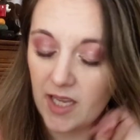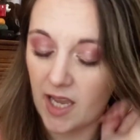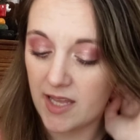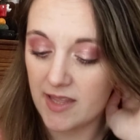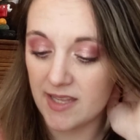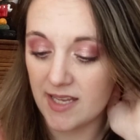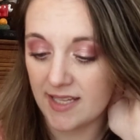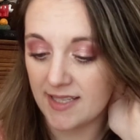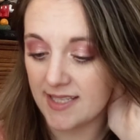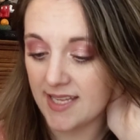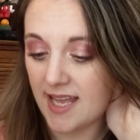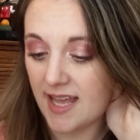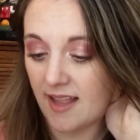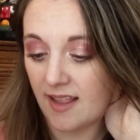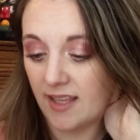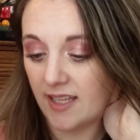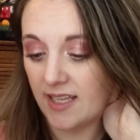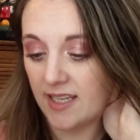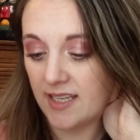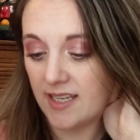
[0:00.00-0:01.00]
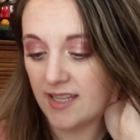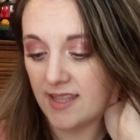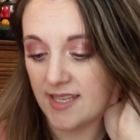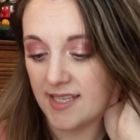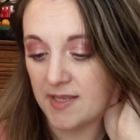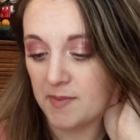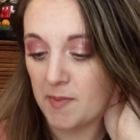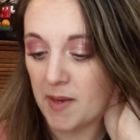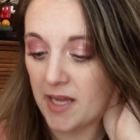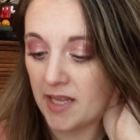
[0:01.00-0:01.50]
And that's Helen,
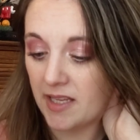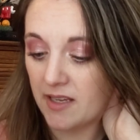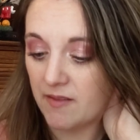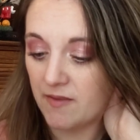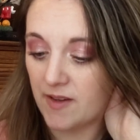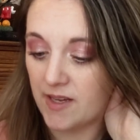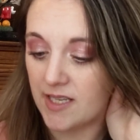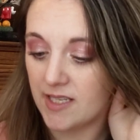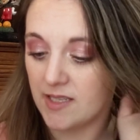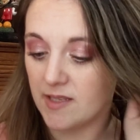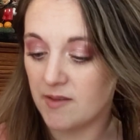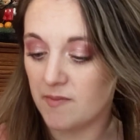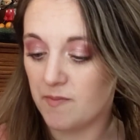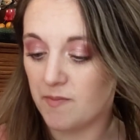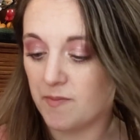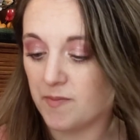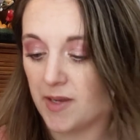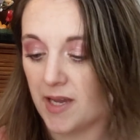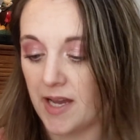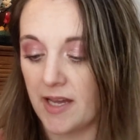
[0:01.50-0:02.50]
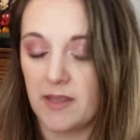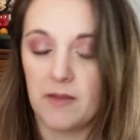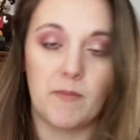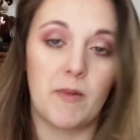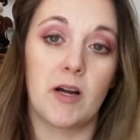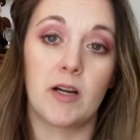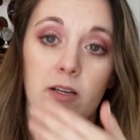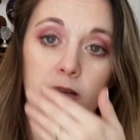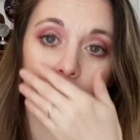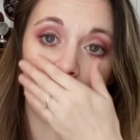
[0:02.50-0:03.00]
the smiling face behind the
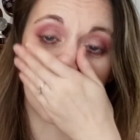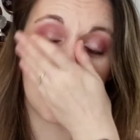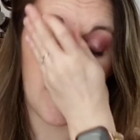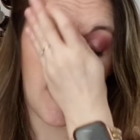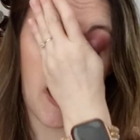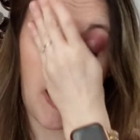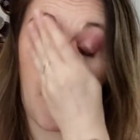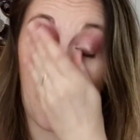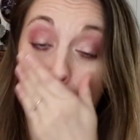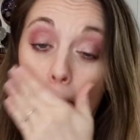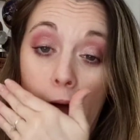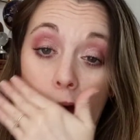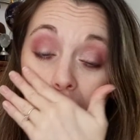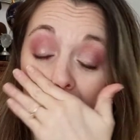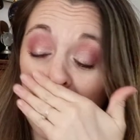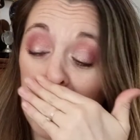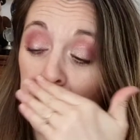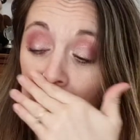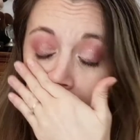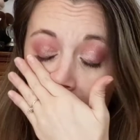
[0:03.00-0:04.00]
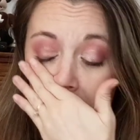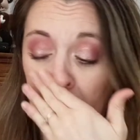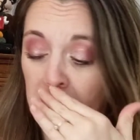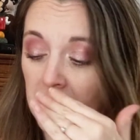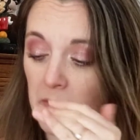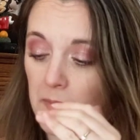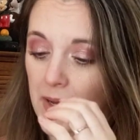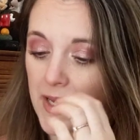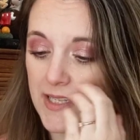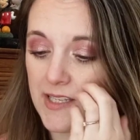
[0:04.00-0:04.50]
mongoose. I love her
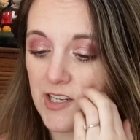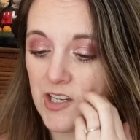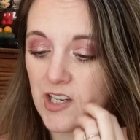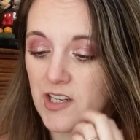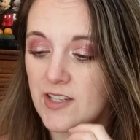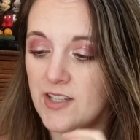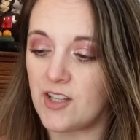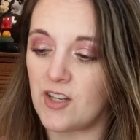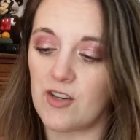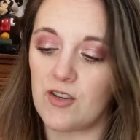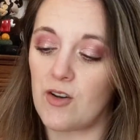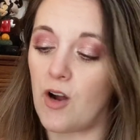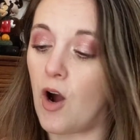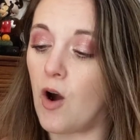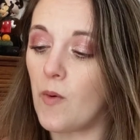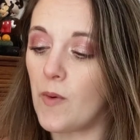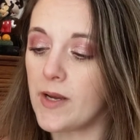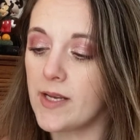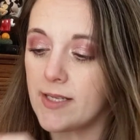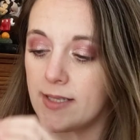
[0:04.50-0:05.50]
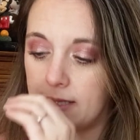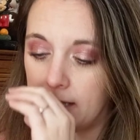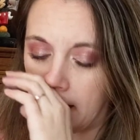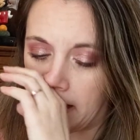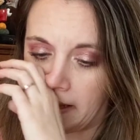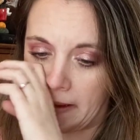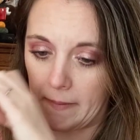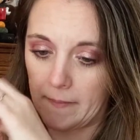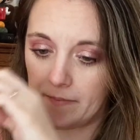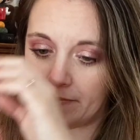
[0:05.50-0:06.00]
little messages. They're always
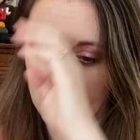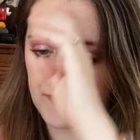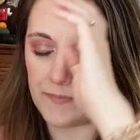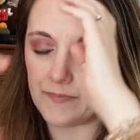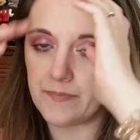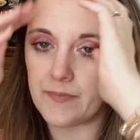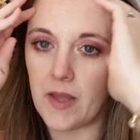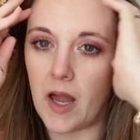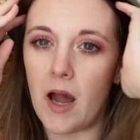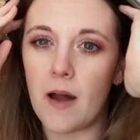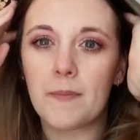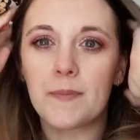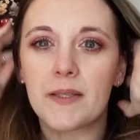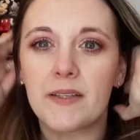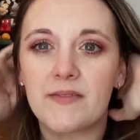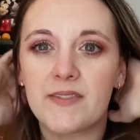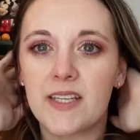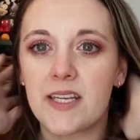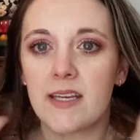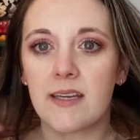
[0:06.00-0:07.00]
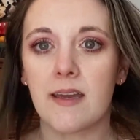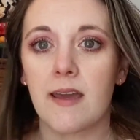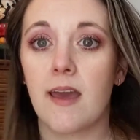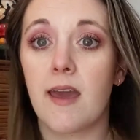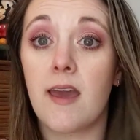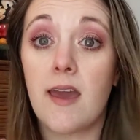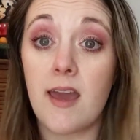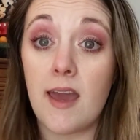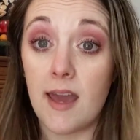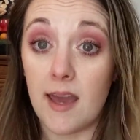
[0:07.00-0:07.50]
uplifting
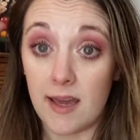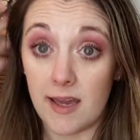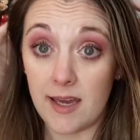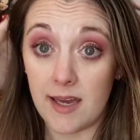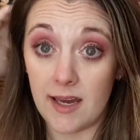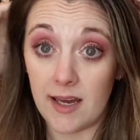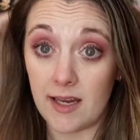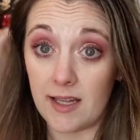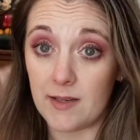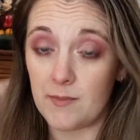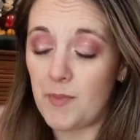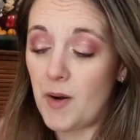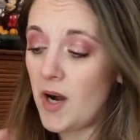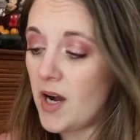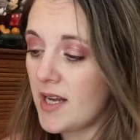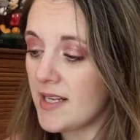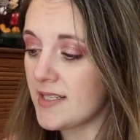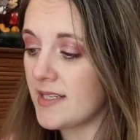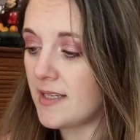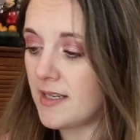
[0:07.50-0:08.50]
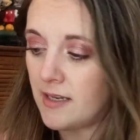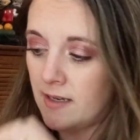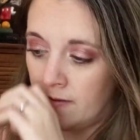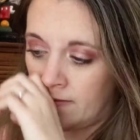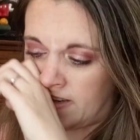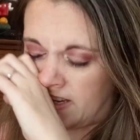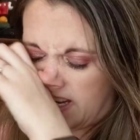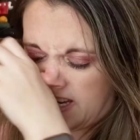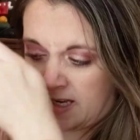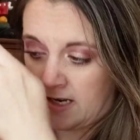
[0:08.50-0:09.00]
and
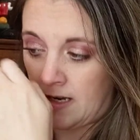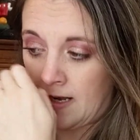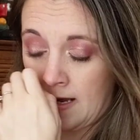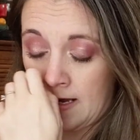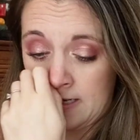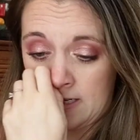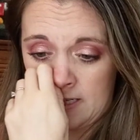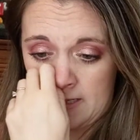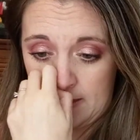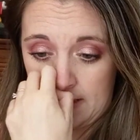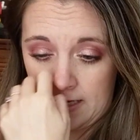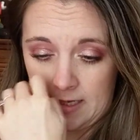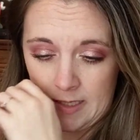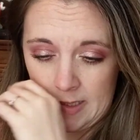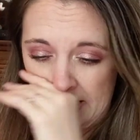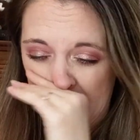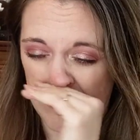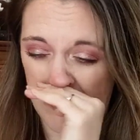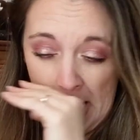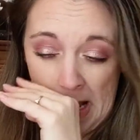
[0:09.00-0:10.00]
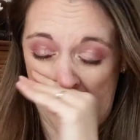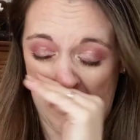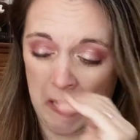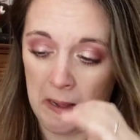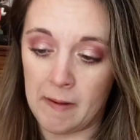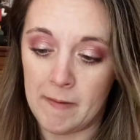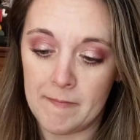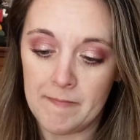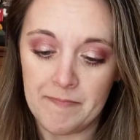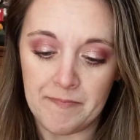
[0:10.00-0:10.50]
positive, and I just think it's
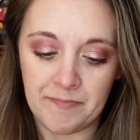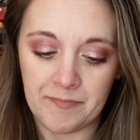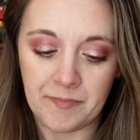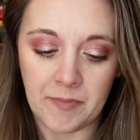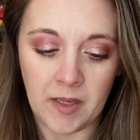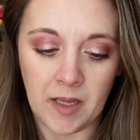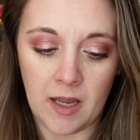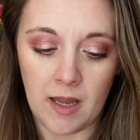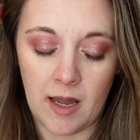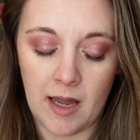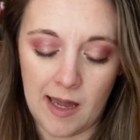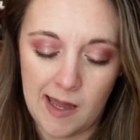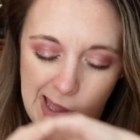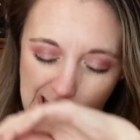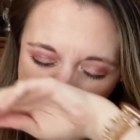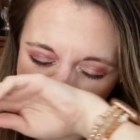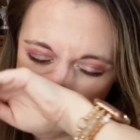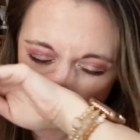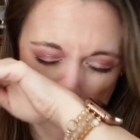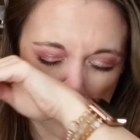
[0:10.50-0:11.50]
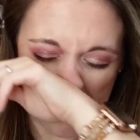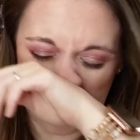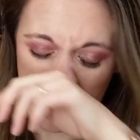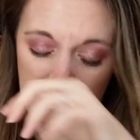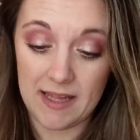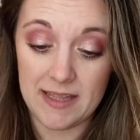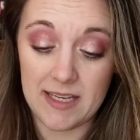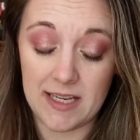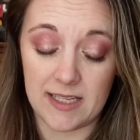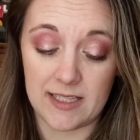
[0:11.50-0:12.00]
I
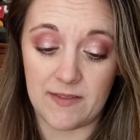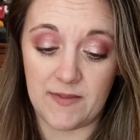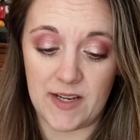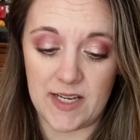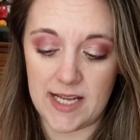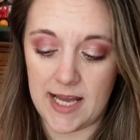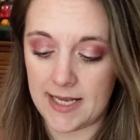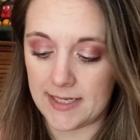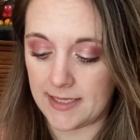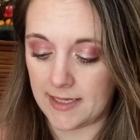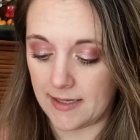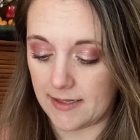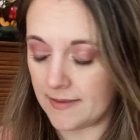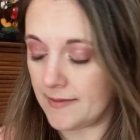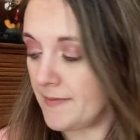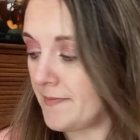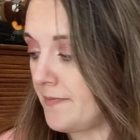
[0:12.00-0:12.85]
think it's fantastic.